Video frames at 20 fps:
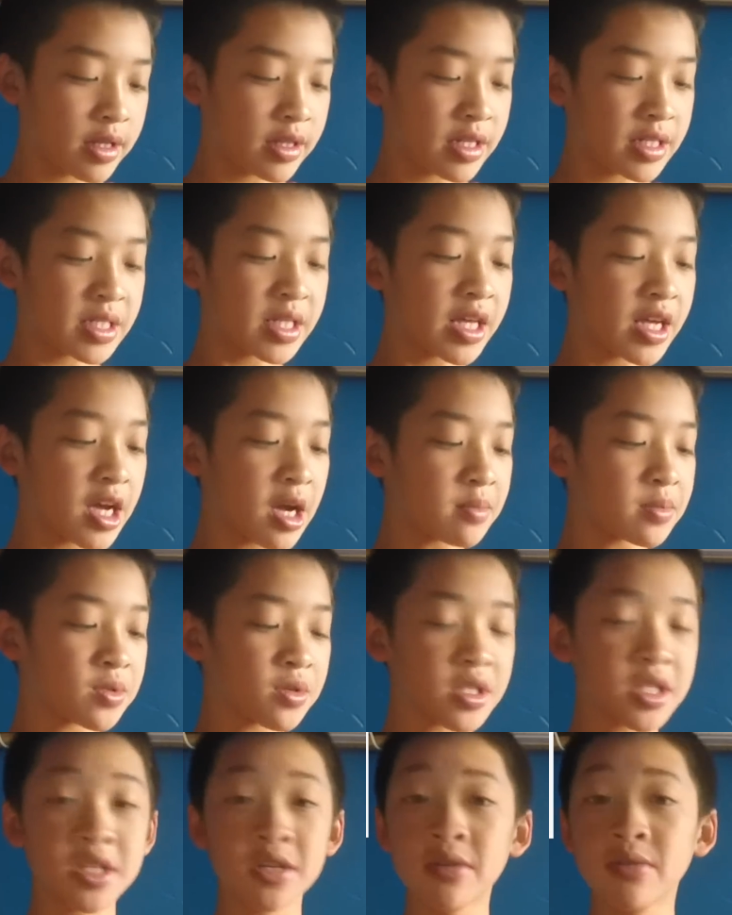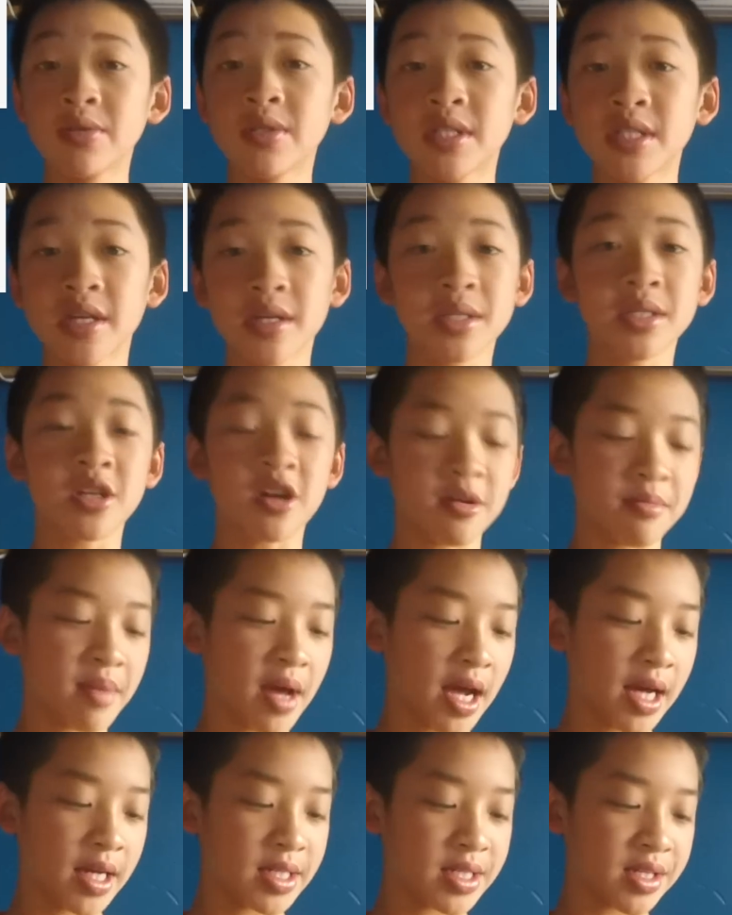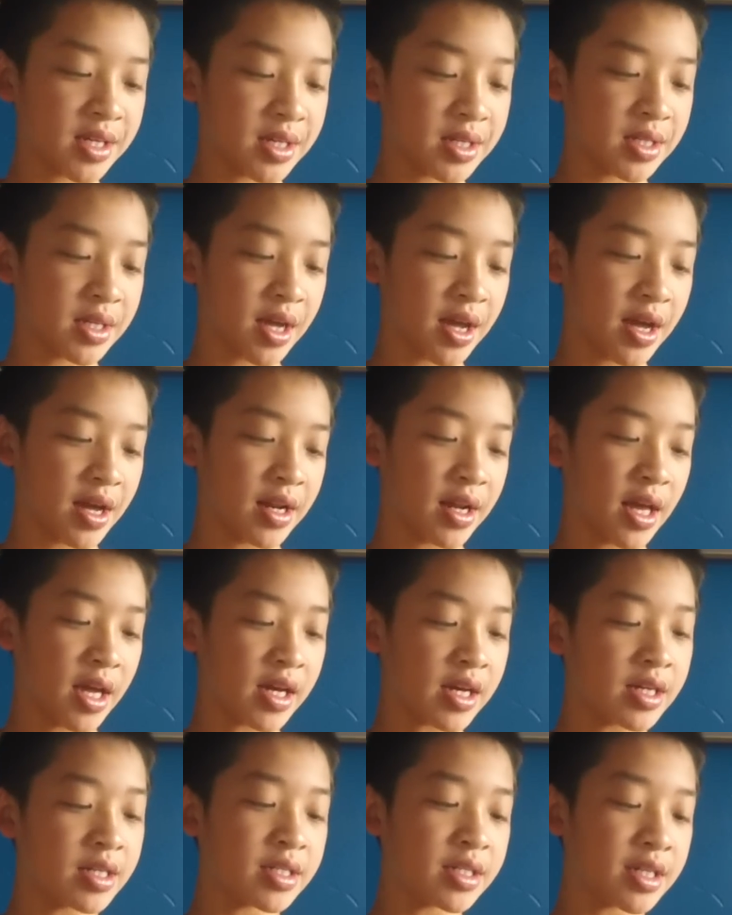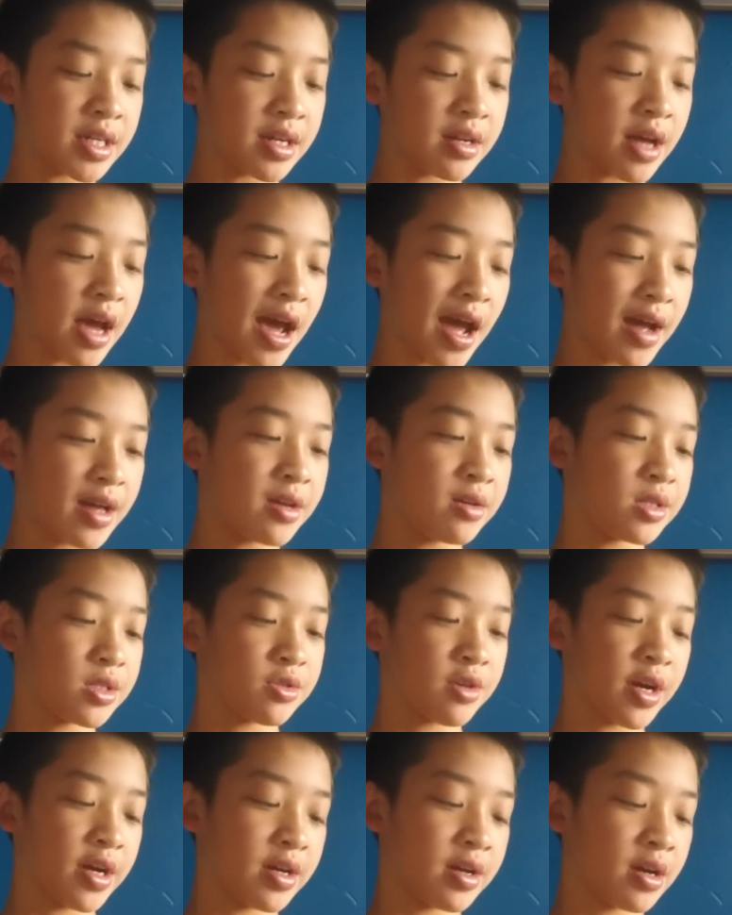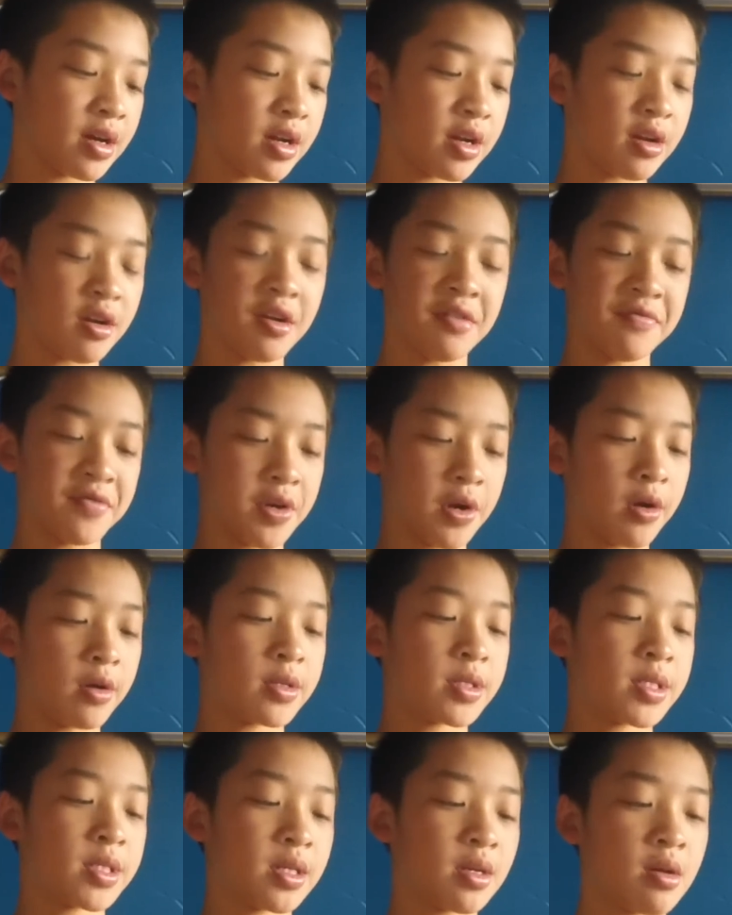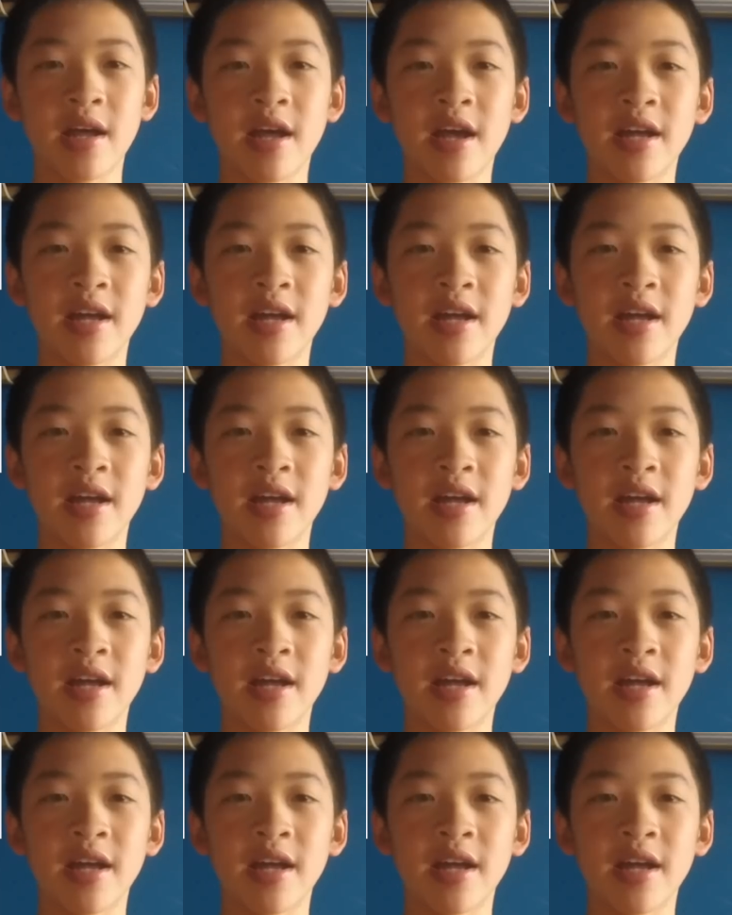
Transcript: This thing comes with 2 6-dart magazines and 18 AccuStrike Nerf darts.